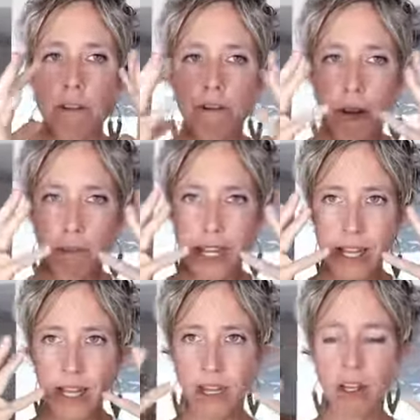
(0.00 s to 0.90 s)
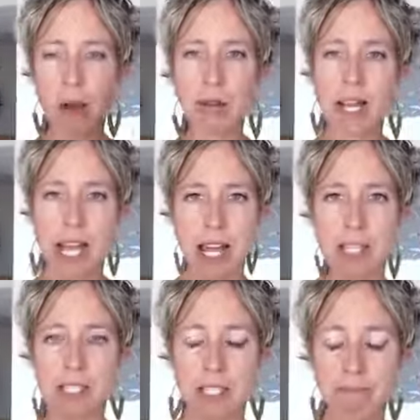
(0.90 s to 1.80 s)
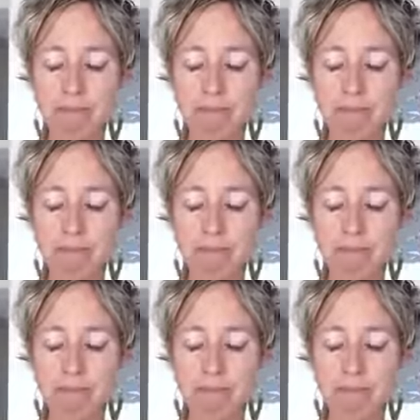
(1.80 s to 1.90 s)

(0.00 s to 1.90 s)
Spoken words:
feminine knowingness